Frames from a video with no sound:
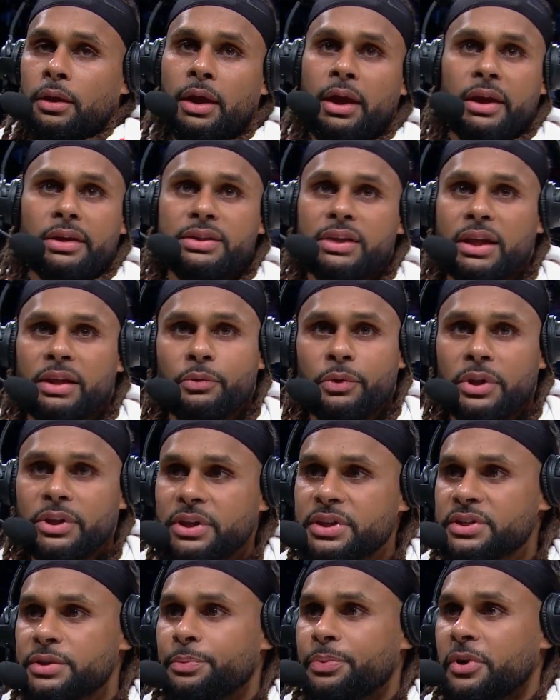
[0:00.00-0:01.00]
Yeah, exactly. Well,
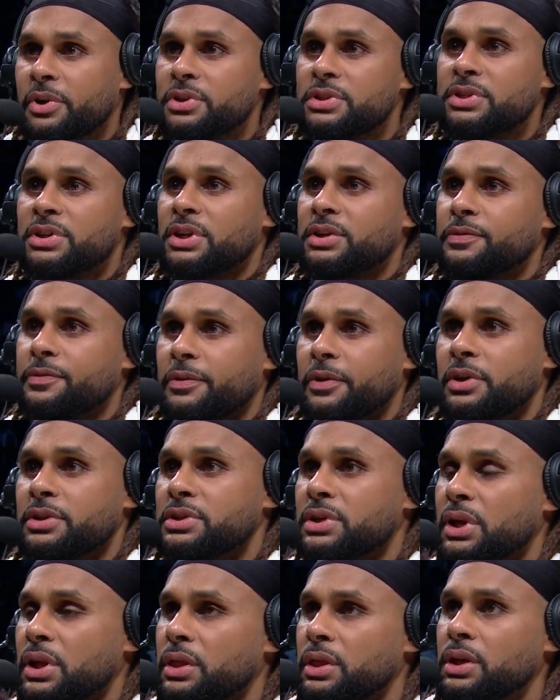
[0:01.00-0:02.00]
it is a process
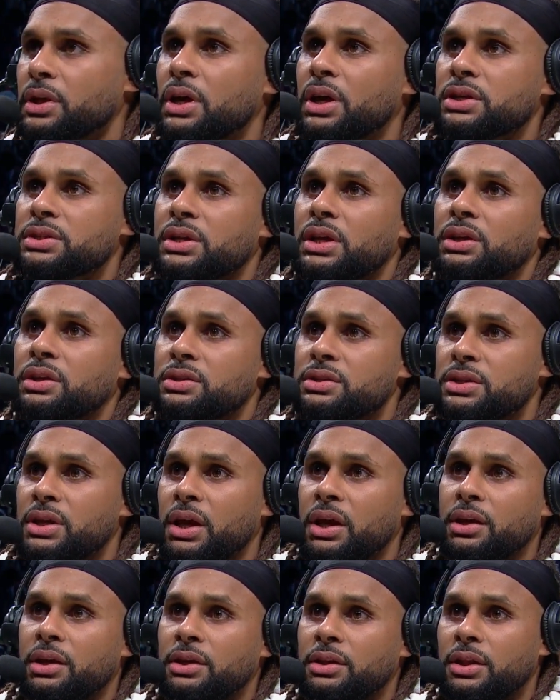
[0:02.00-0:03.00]
first, and I think us
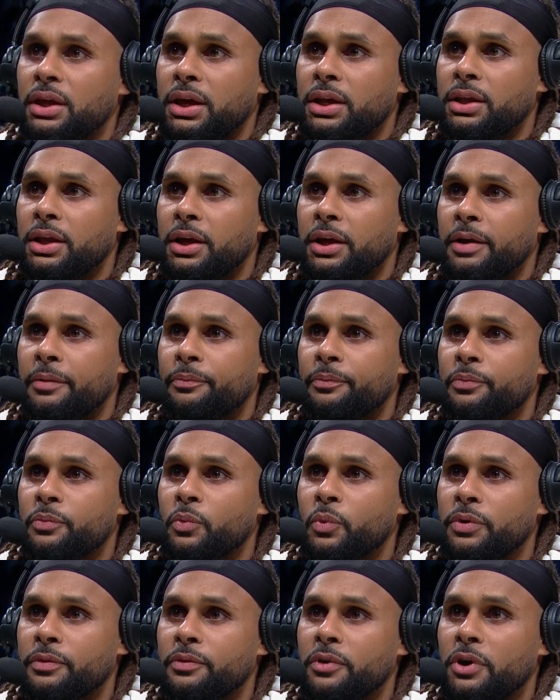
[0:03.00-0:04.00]
understanding that
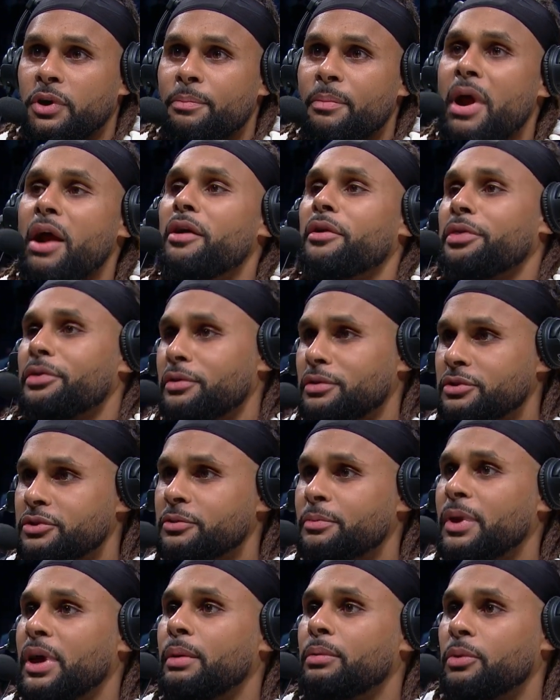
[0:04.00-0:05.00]
we've got a marathon
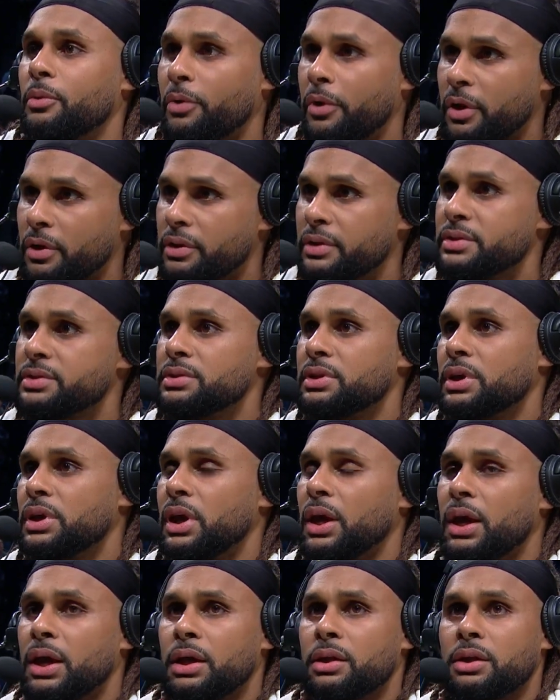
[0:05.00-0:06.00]
to be able to work this
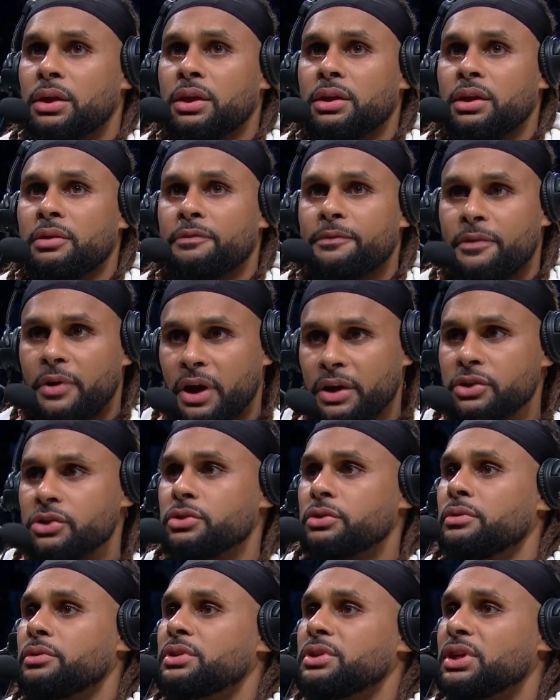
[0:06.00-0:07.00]
thing out and
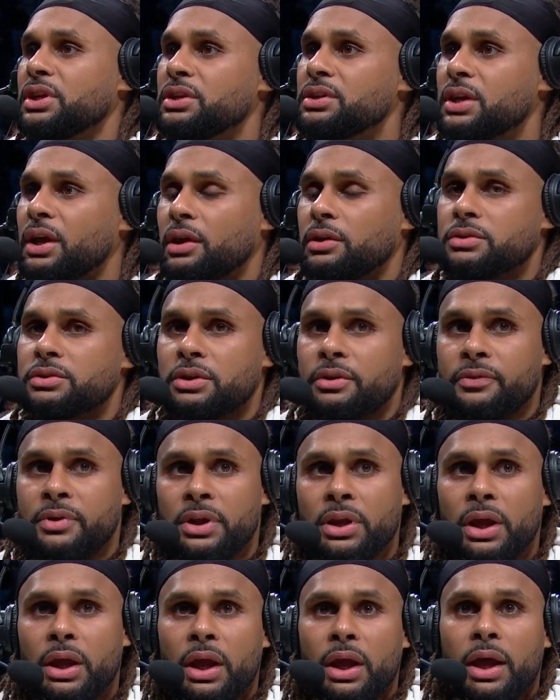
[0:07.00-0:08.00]
fine-tune the details of
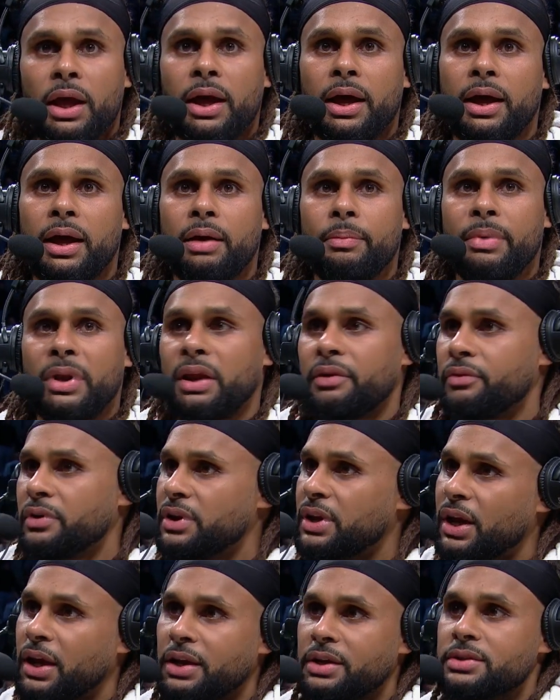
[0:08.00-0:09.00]
it, but
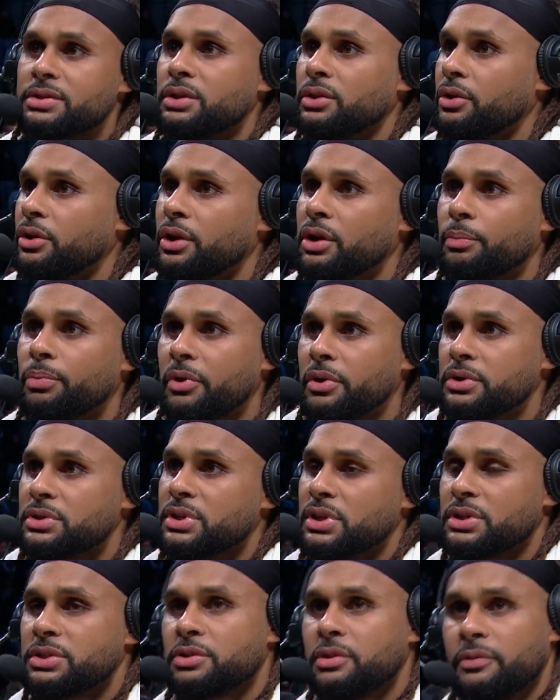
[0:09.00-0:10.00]
every day is a learning
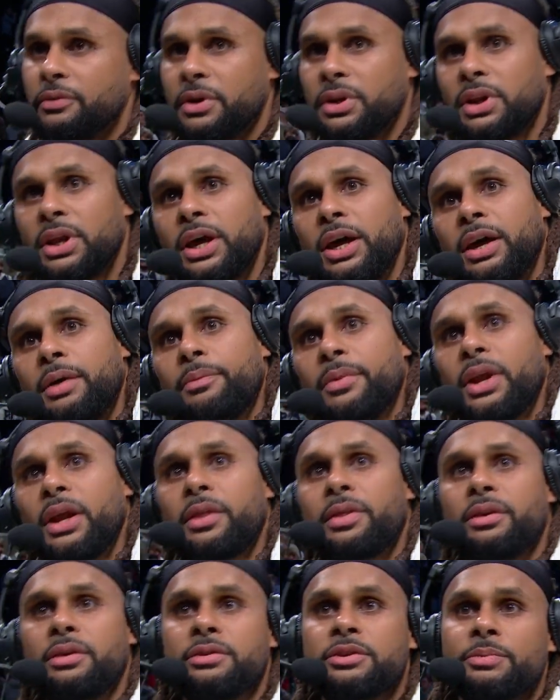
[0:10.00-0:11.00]
process of it, and I
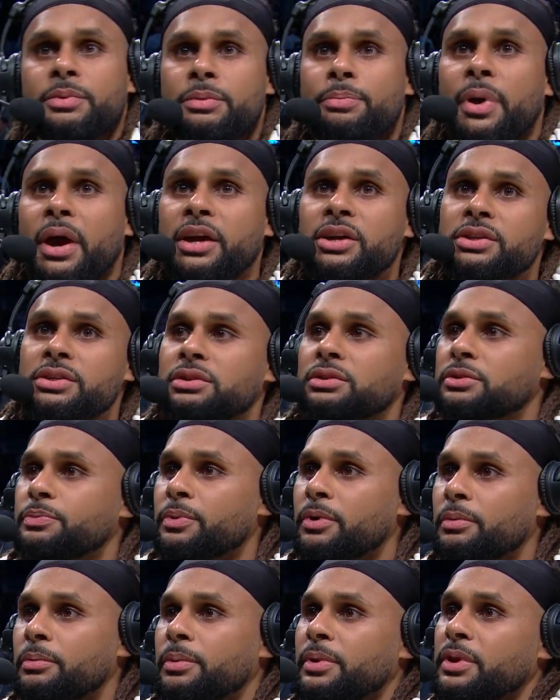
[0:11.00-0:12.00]
think to be patient is
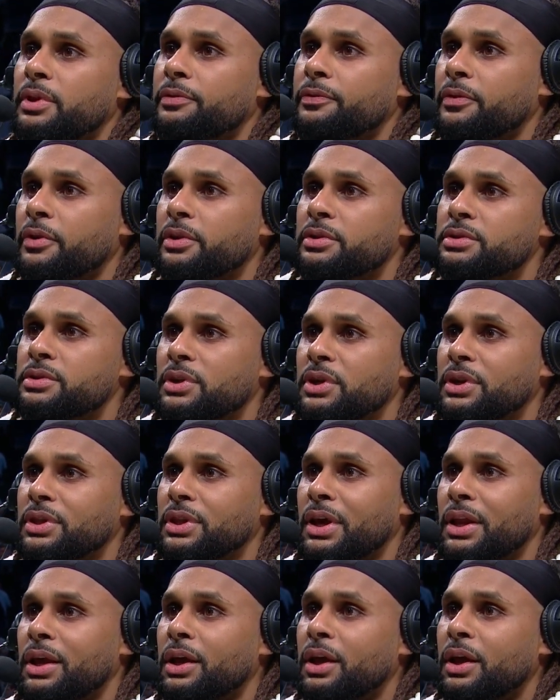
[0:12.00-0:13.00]
probably the first thing
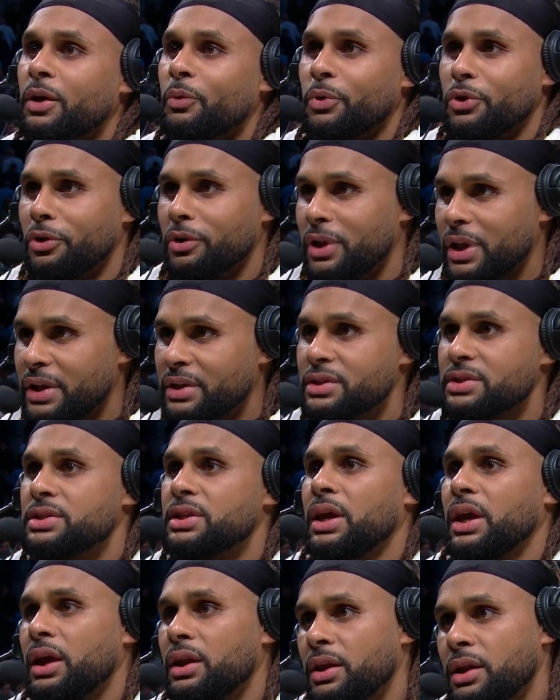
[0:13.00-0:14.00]
that we all
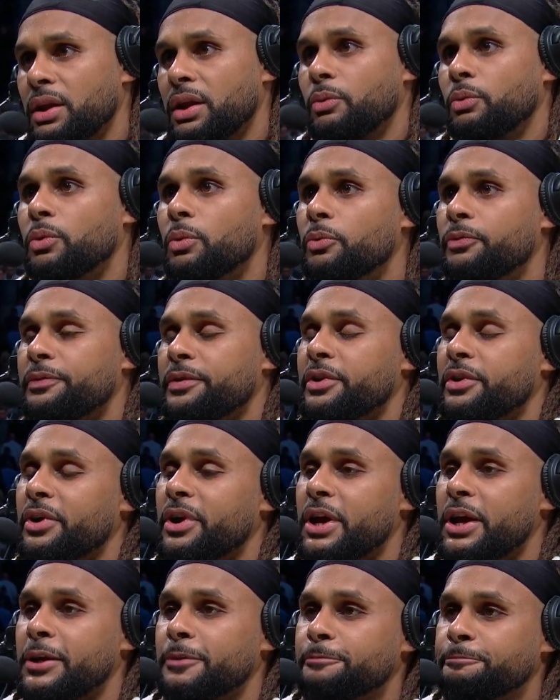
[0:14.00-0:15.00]
understand, and we'll figure
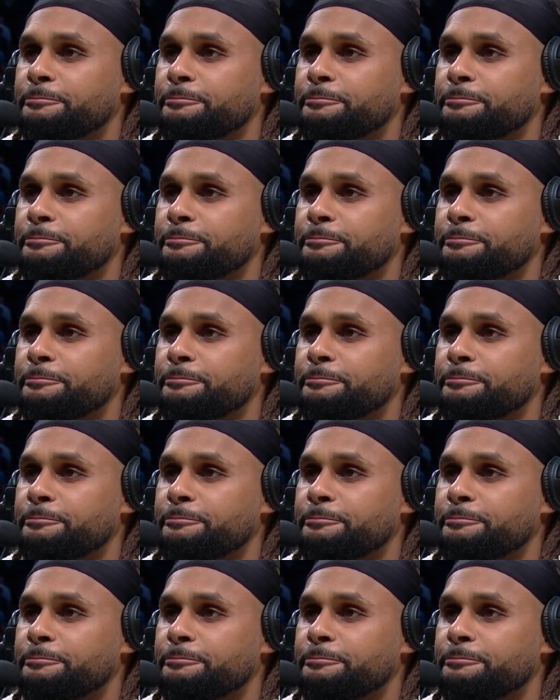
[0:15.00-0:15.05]
it out.